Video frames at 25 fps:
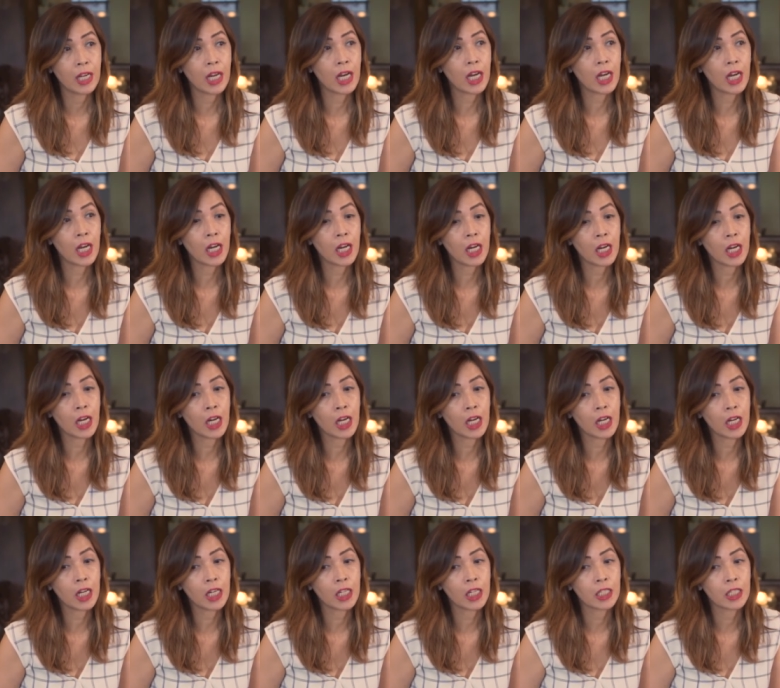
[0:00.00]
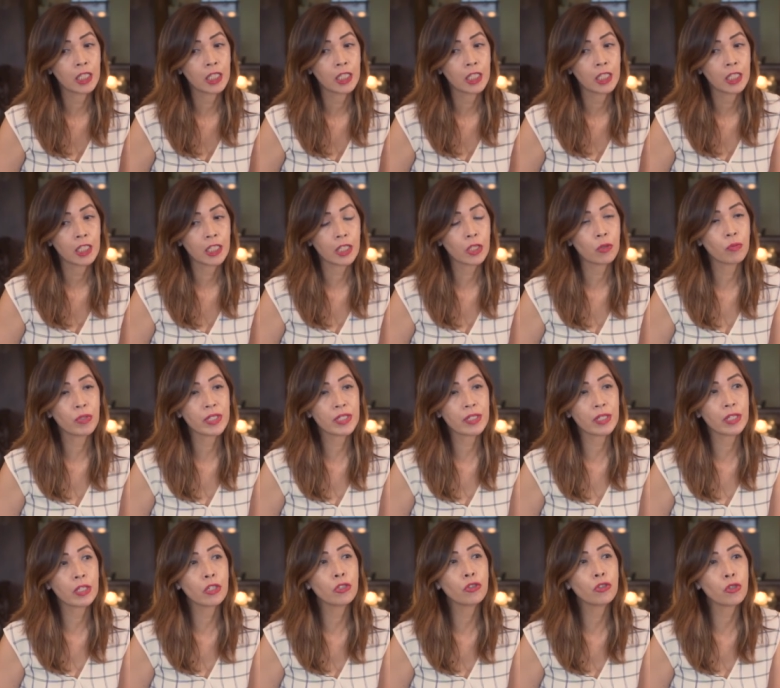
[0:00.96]
Uh, it was
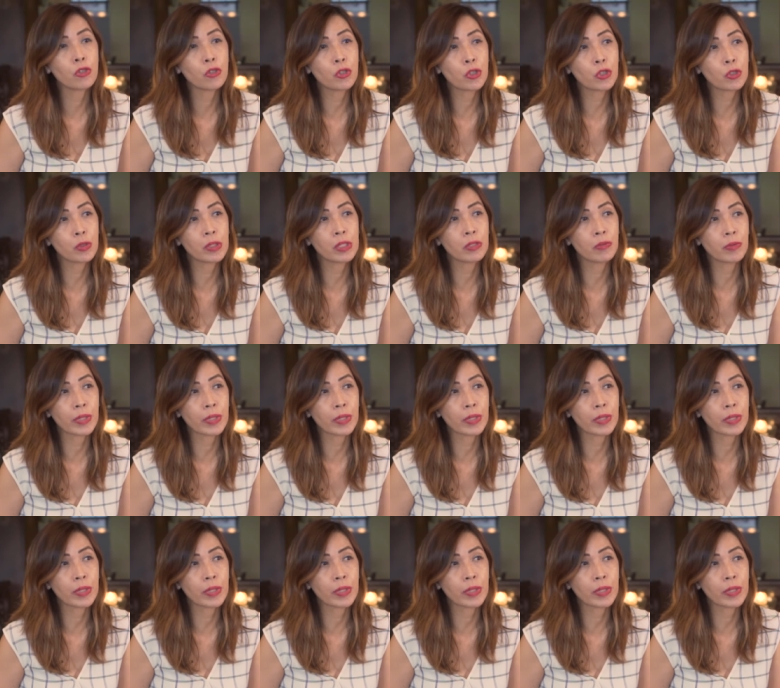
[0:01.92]
an unusual